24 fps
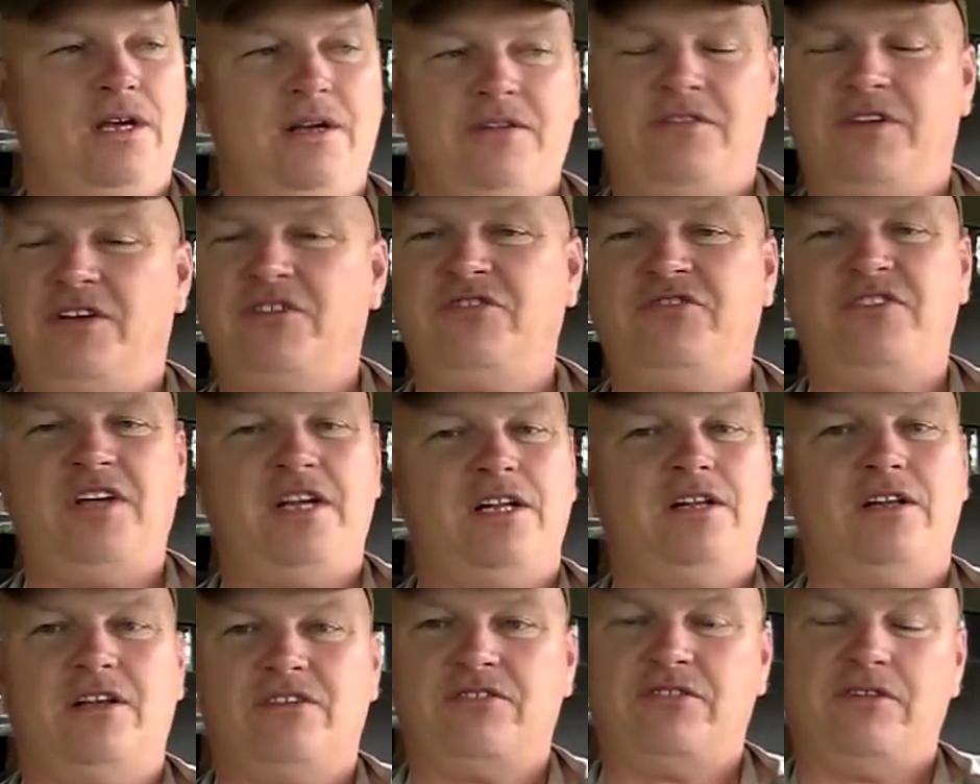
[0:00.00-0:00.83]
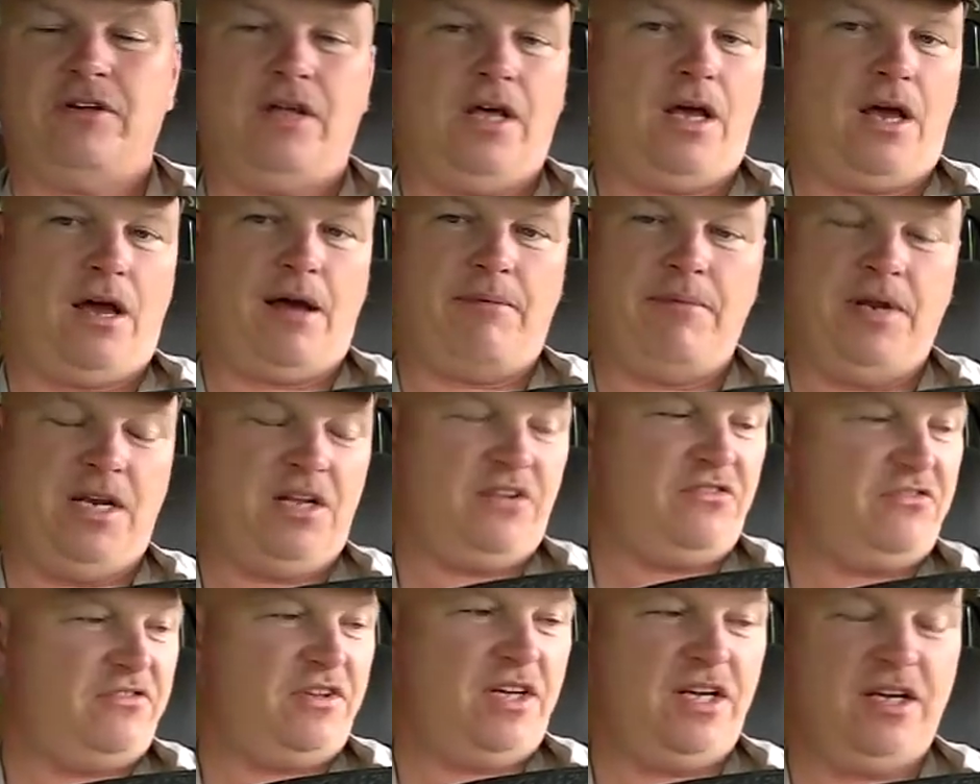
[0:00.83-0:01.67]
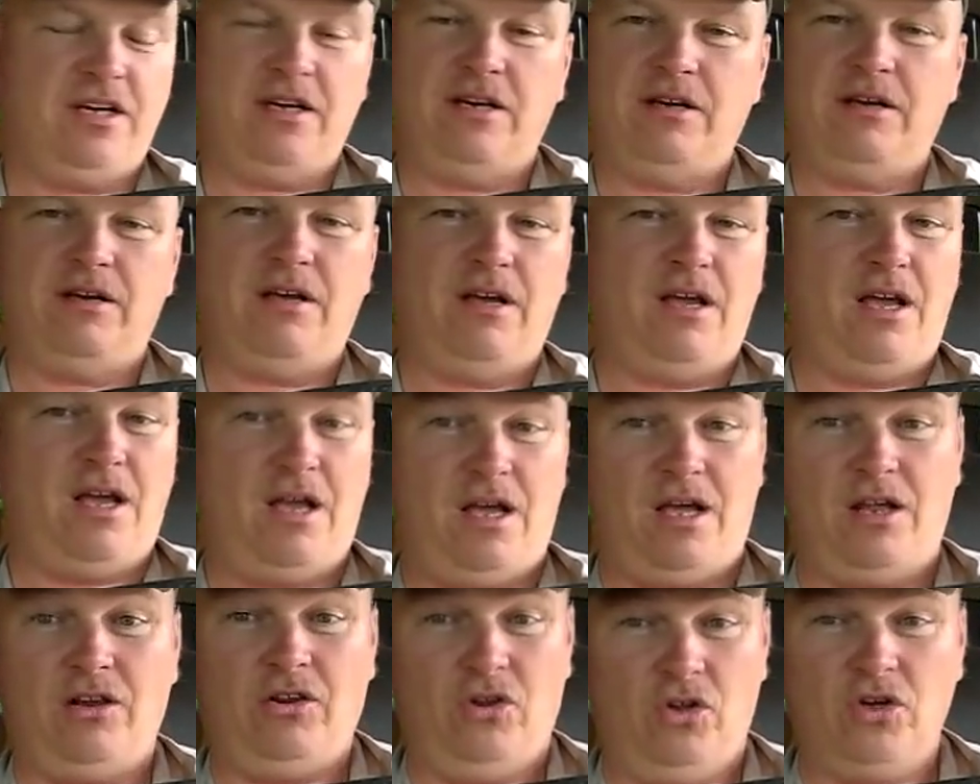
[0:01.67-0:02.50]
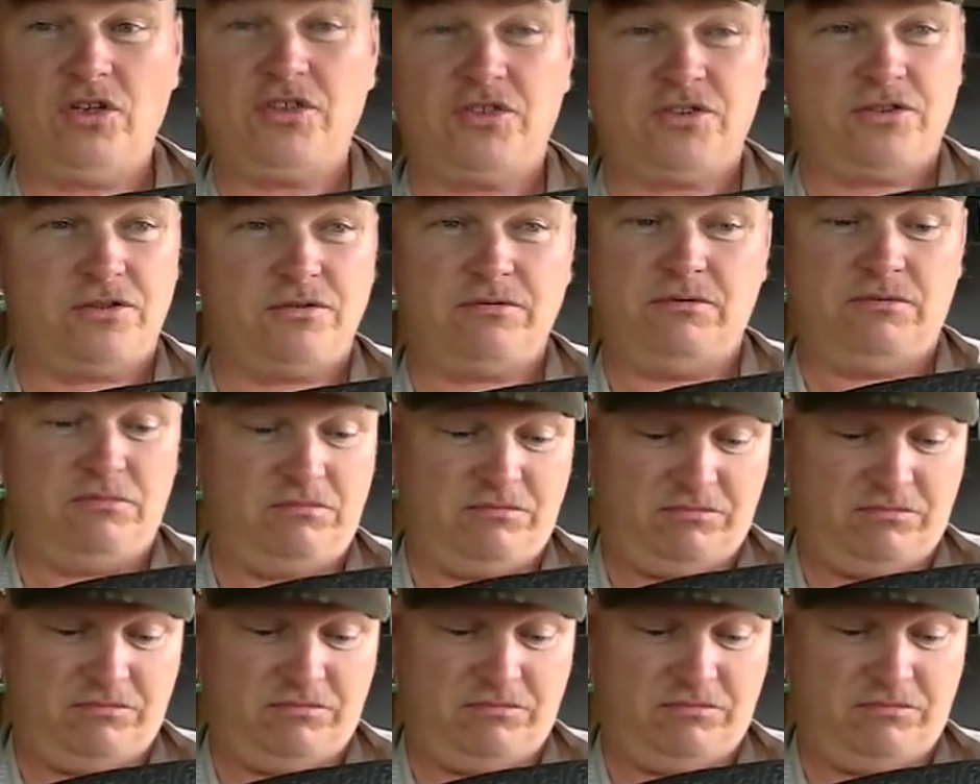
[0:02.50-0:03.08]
This thing doesn't, I mean, this thing, it looks